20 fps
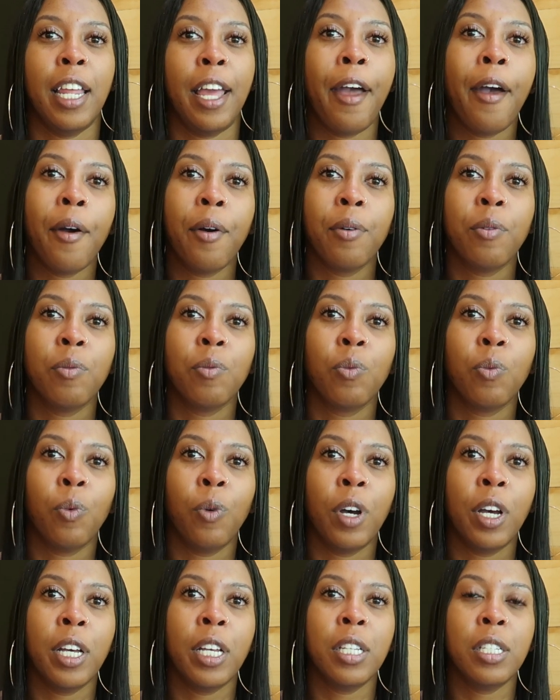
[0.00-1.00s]
that
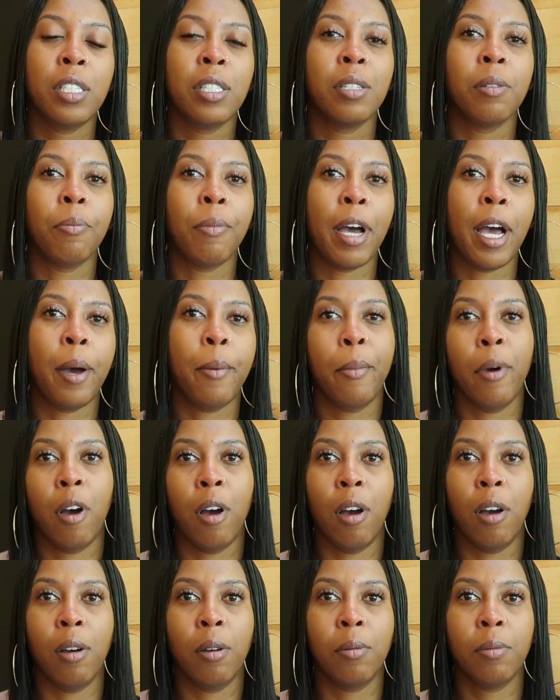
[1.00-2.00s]
was my
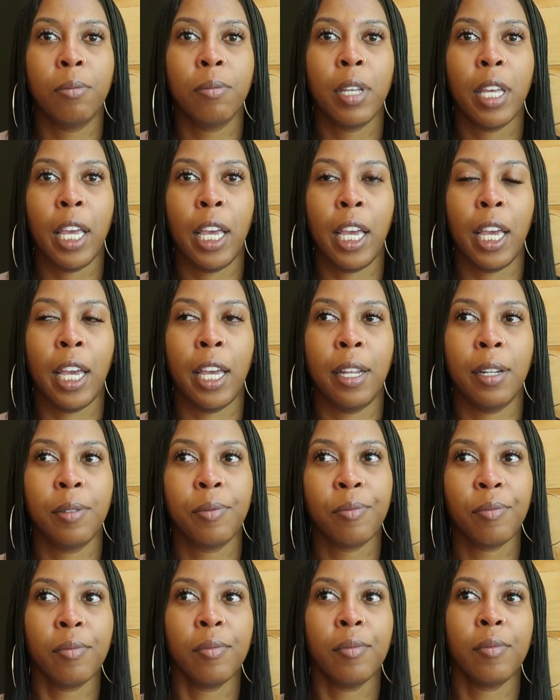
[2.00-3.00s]
mom. And,
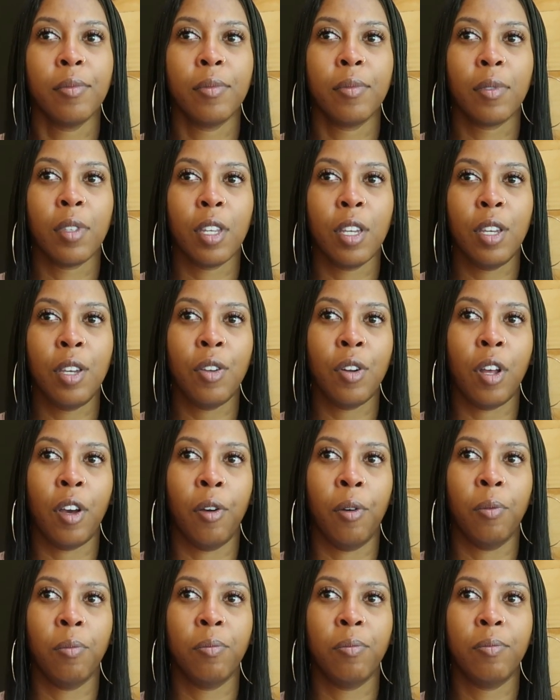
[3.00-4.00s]
you
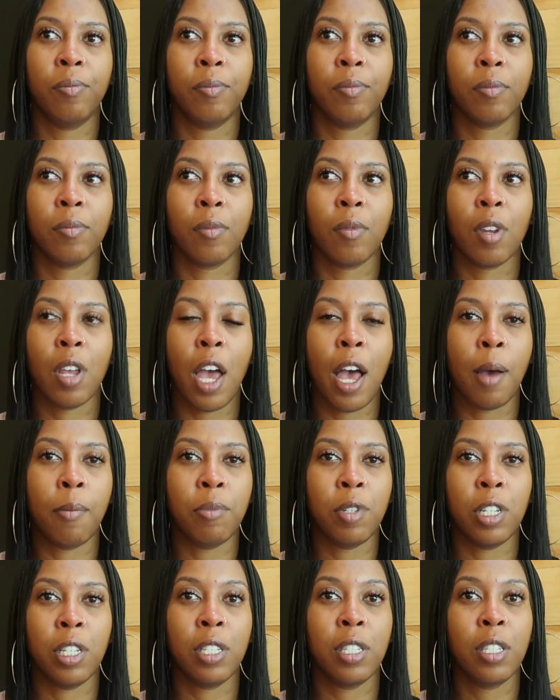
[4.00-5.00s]
know, I'm
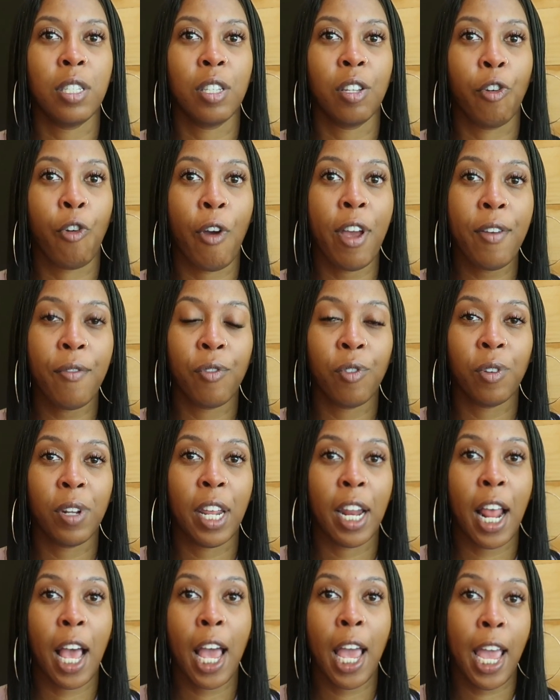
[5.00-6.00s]
just grateful
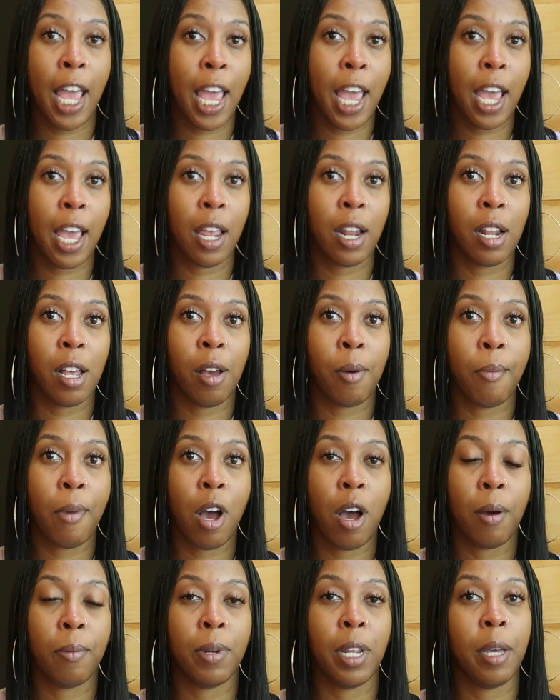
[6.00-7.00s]
that I had a
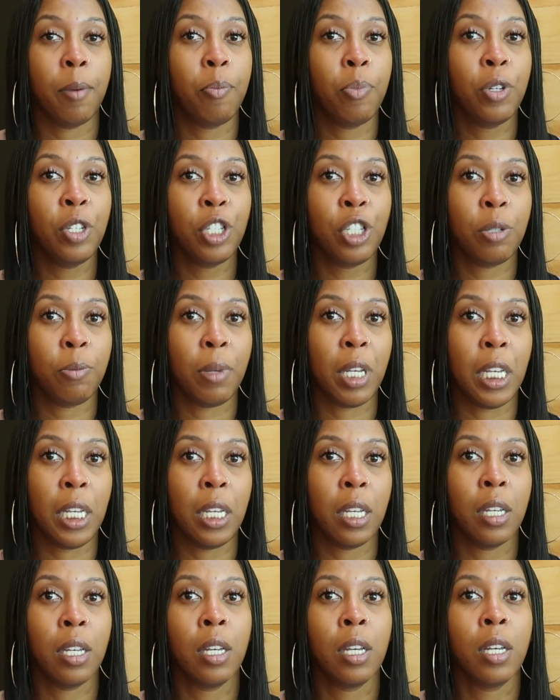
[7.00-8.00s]
mom that pushed
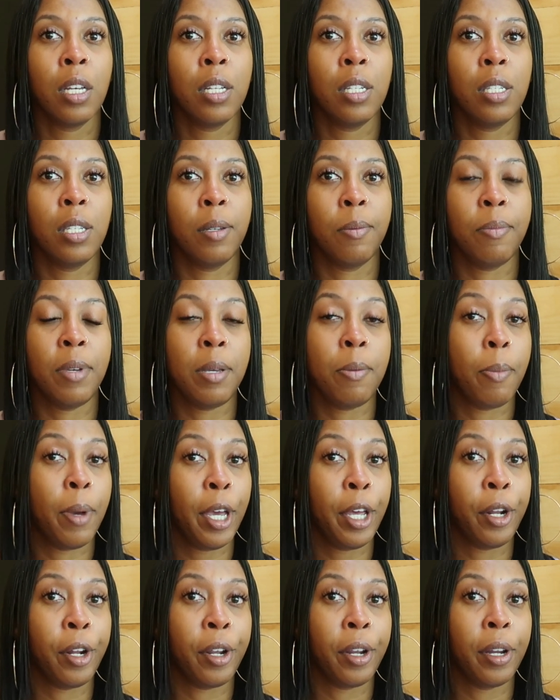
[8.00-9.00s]
me to be
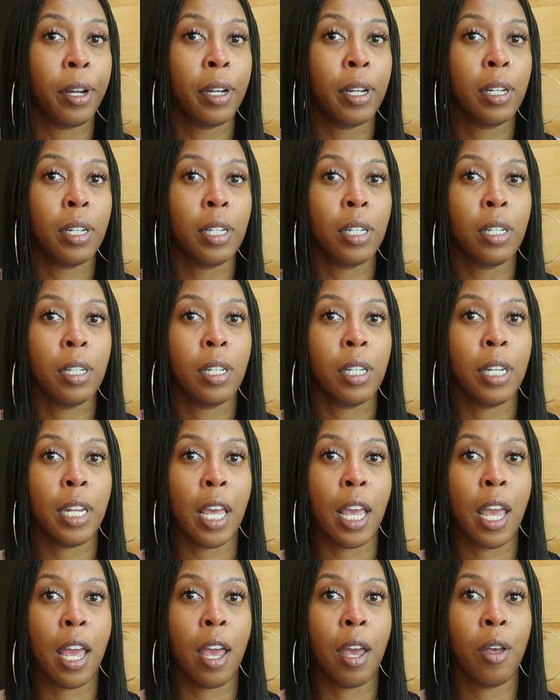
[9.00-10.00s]
better
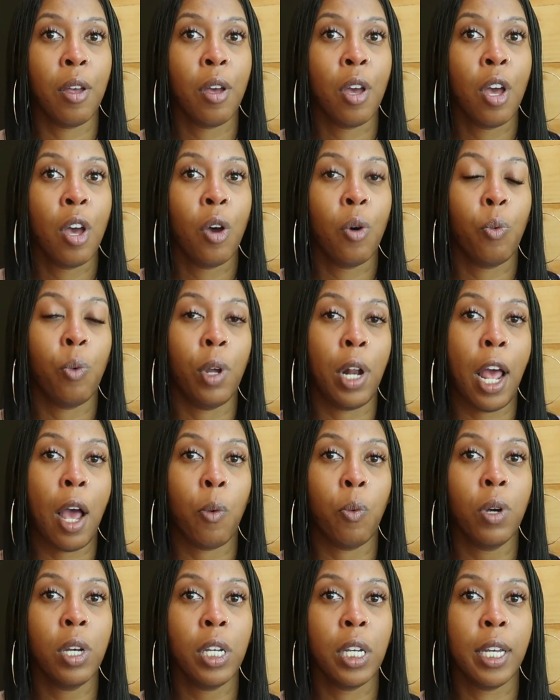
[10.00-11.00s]
than what I
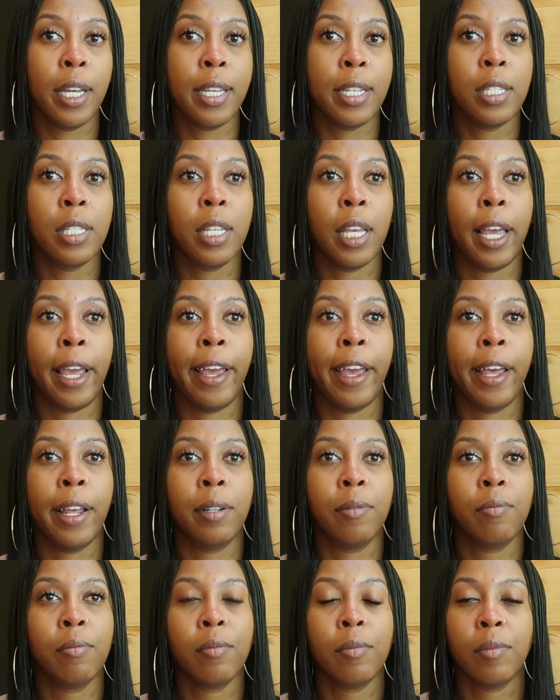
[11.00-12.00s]
was.
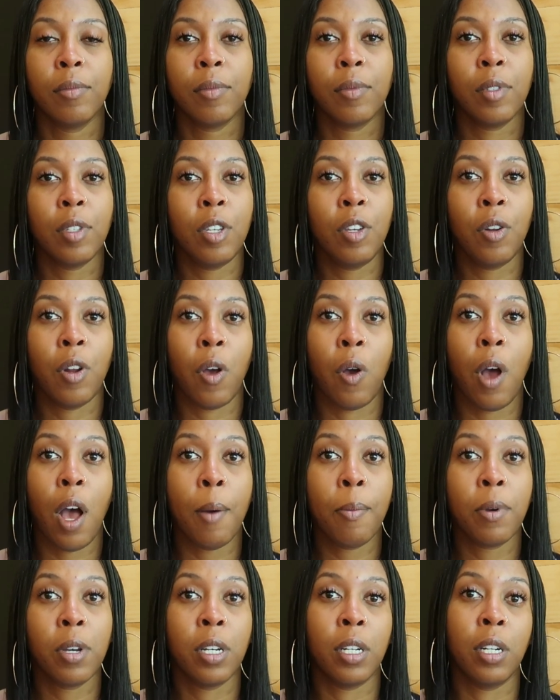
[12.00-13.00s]
And, you know,
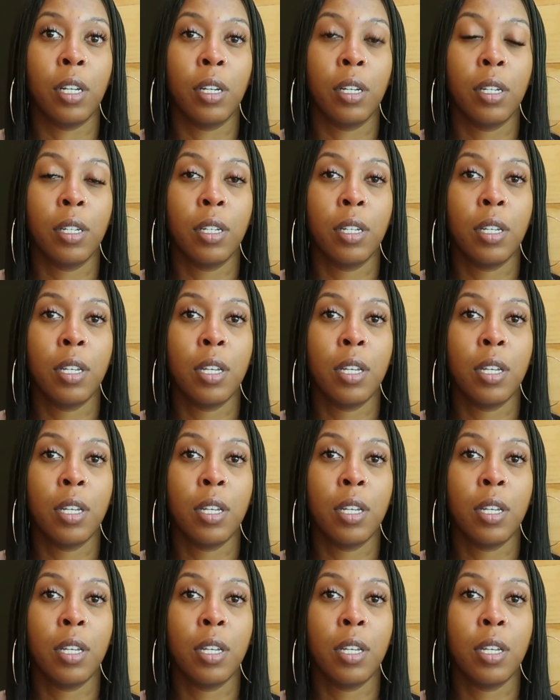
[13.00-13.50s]
I'm gonna